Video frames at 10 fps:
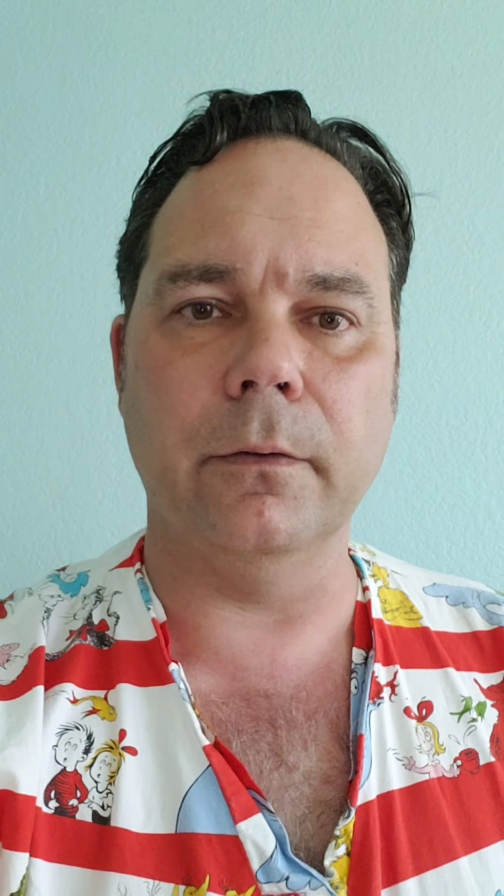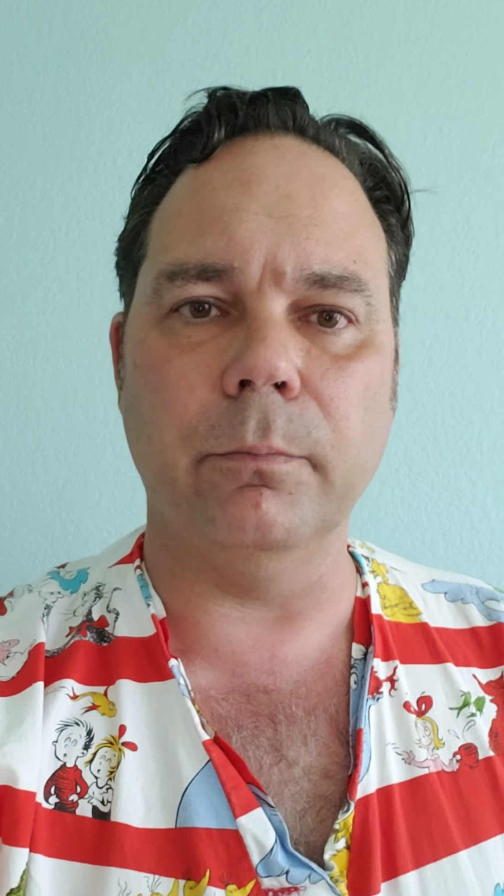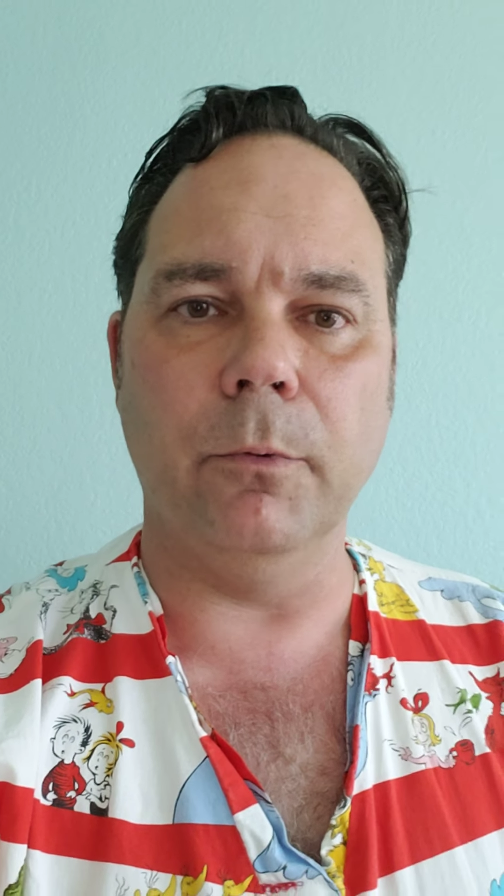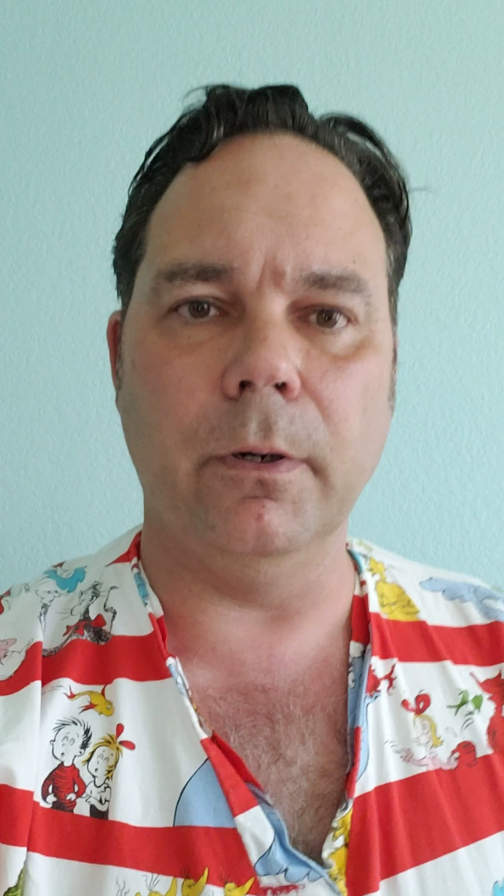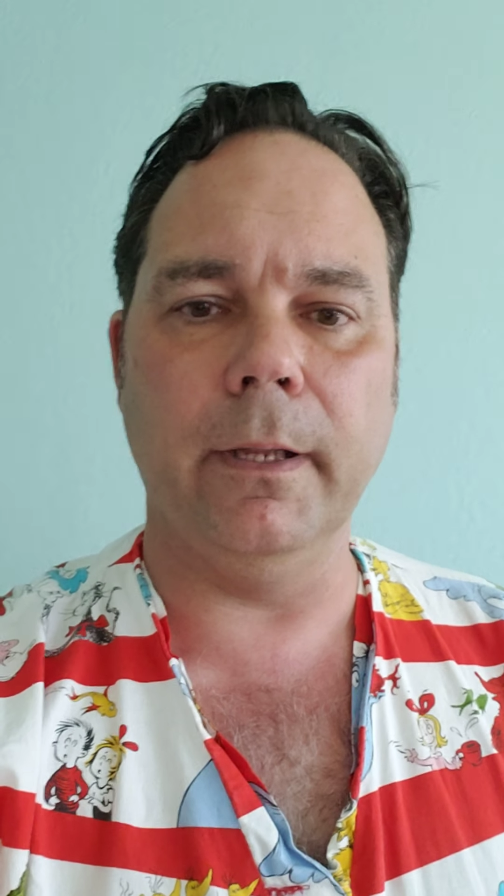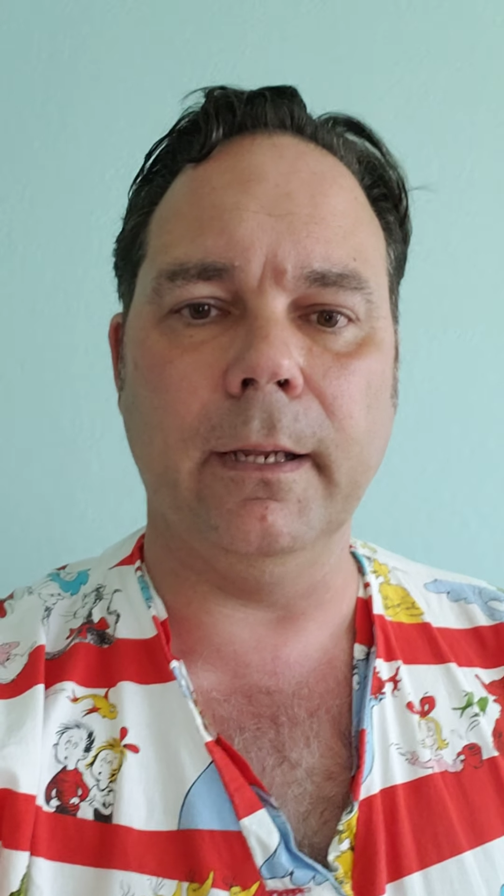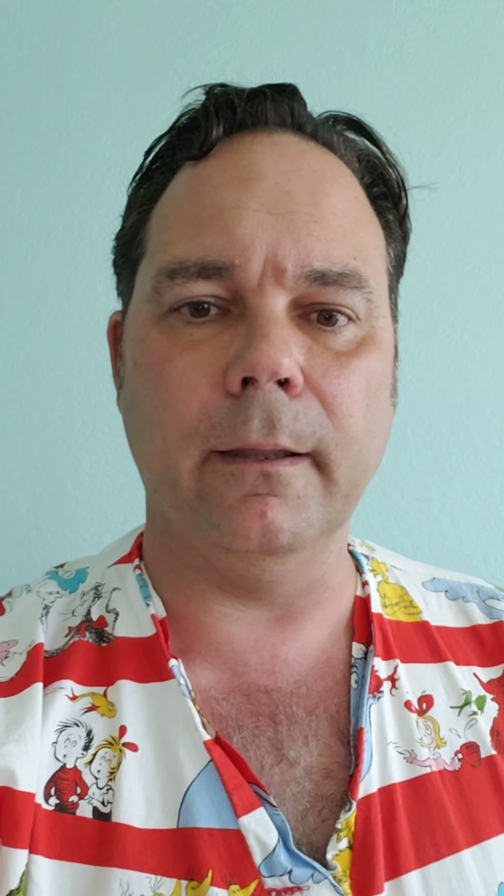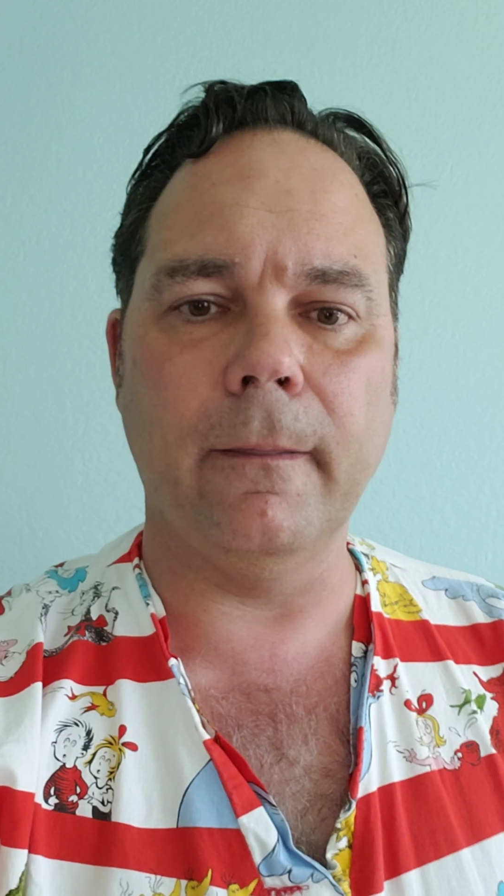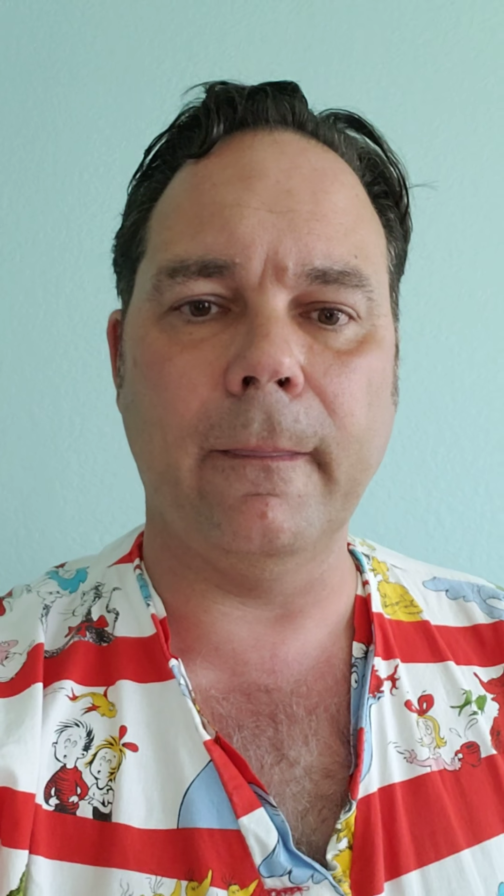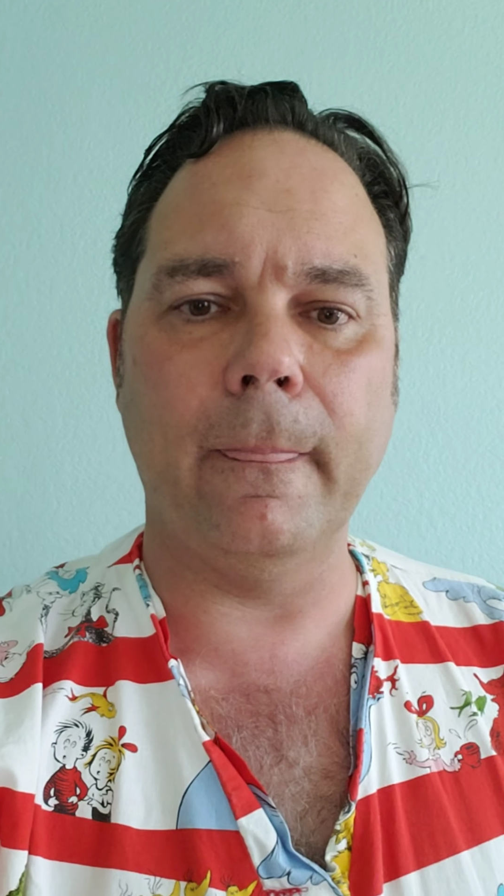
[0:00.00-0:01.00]
this
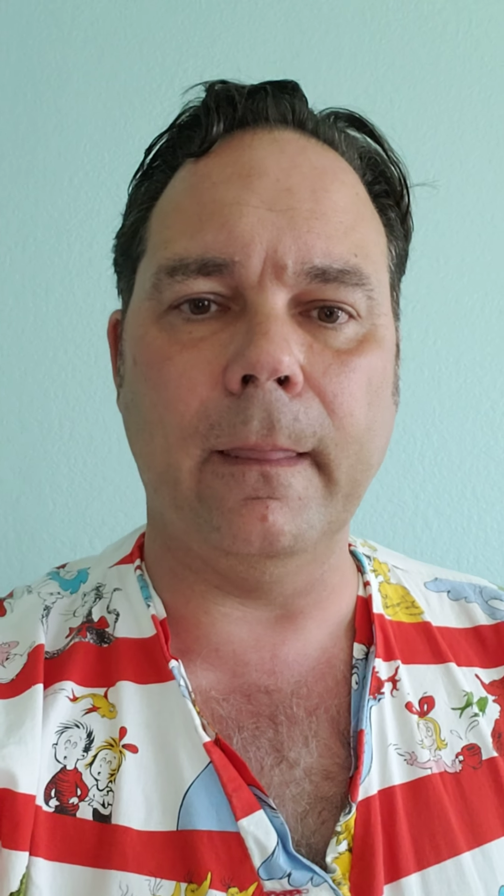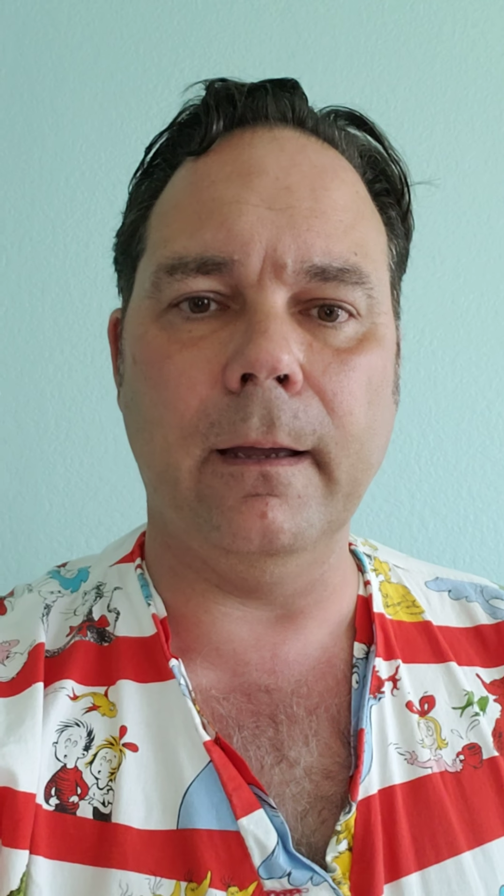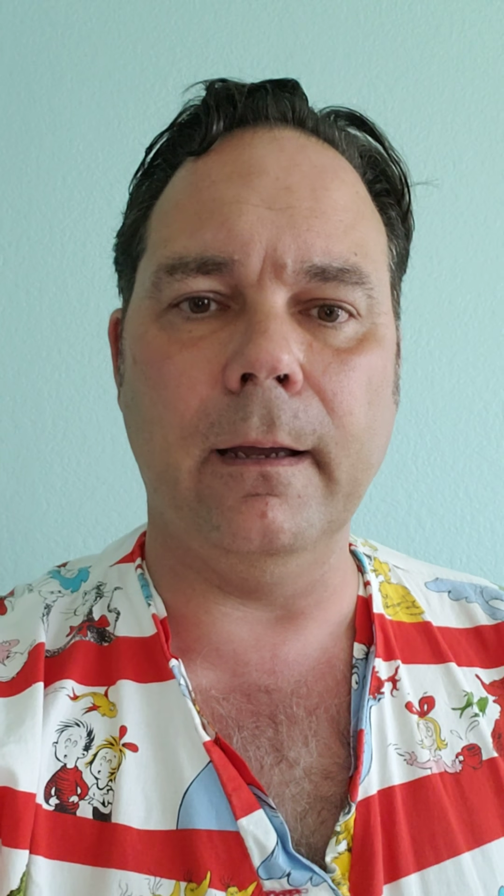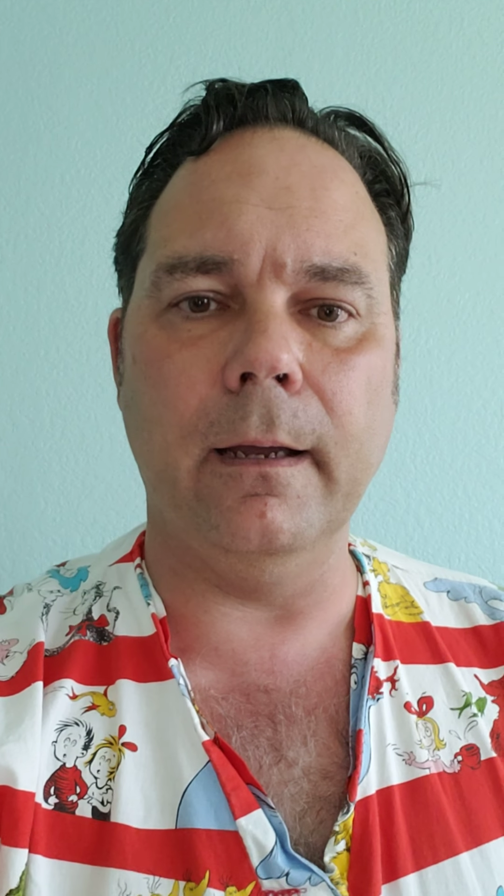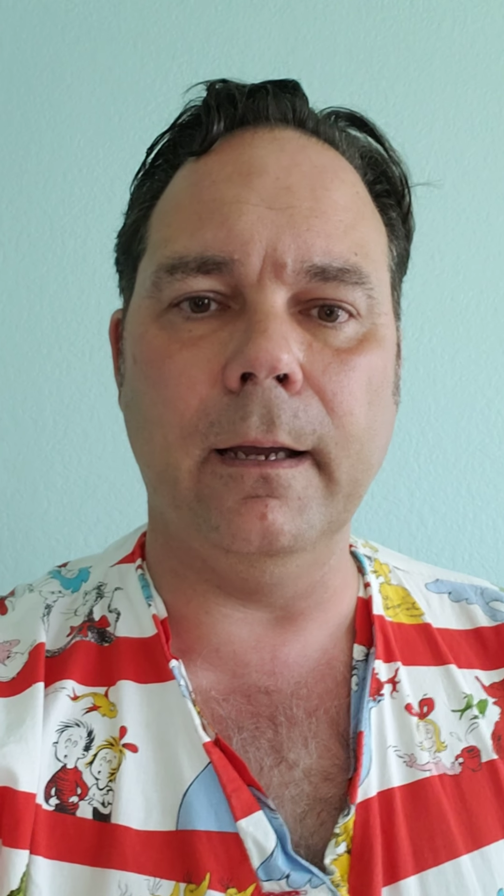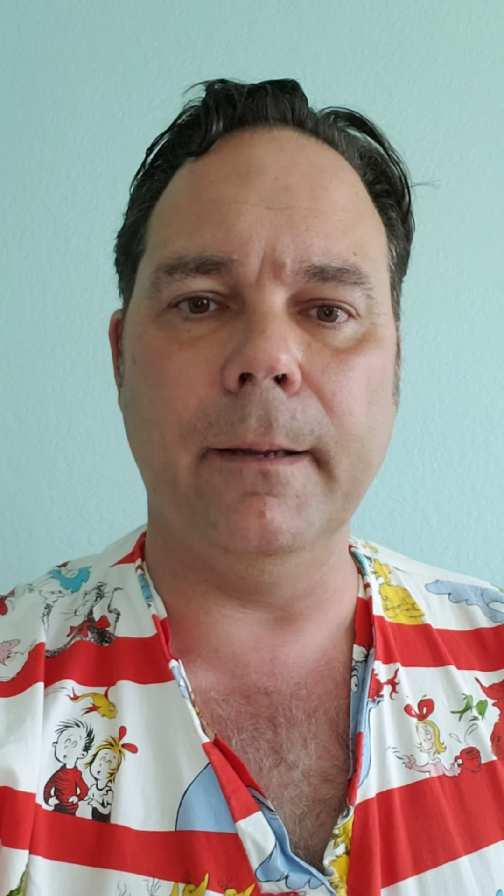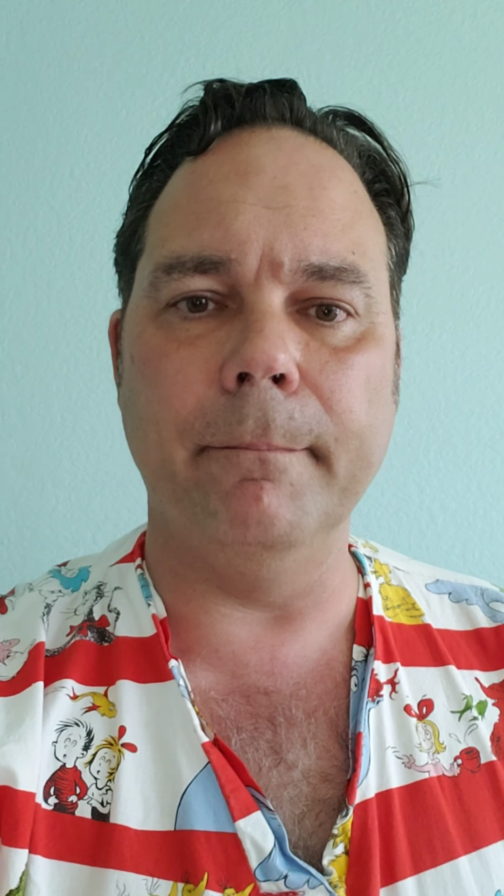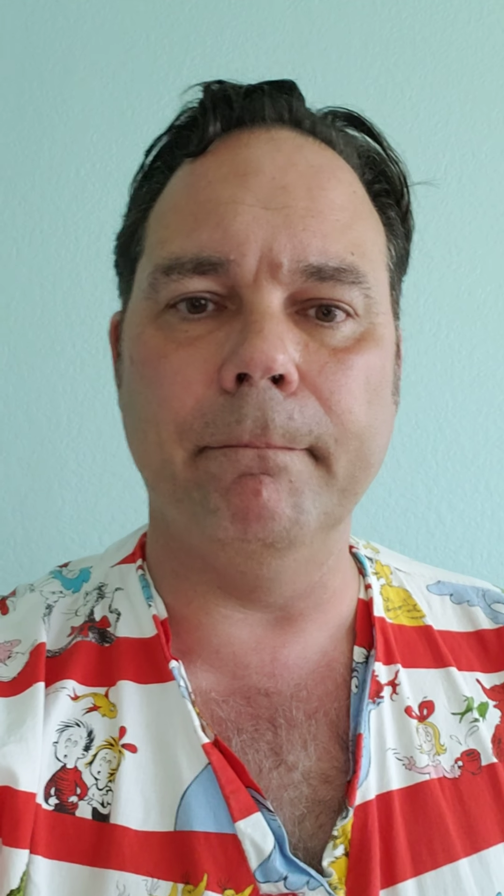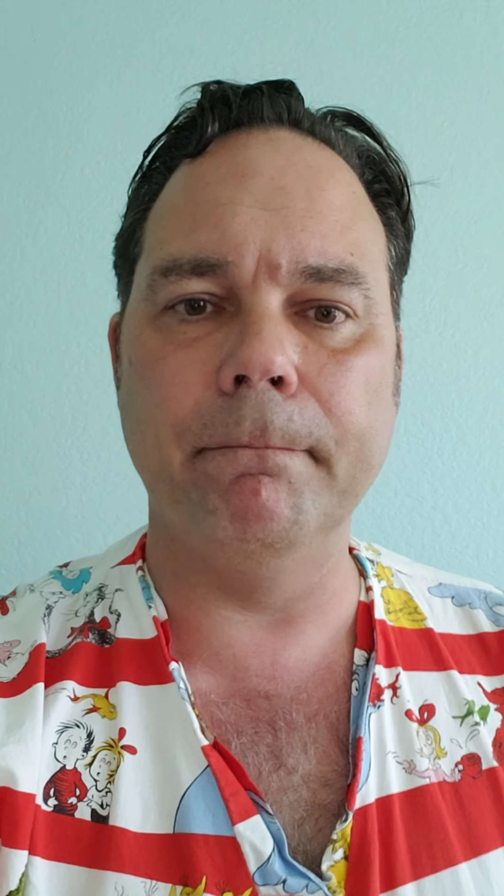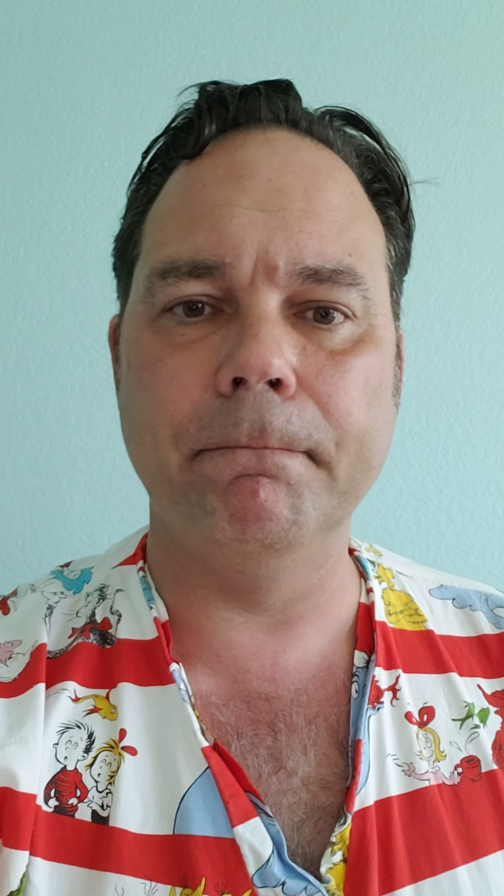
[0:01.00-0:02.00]
morning,
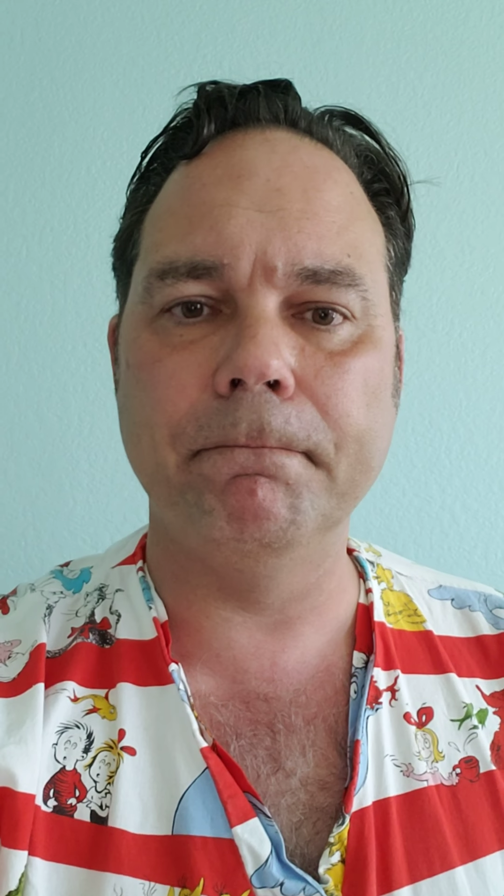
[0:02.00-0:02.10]
um,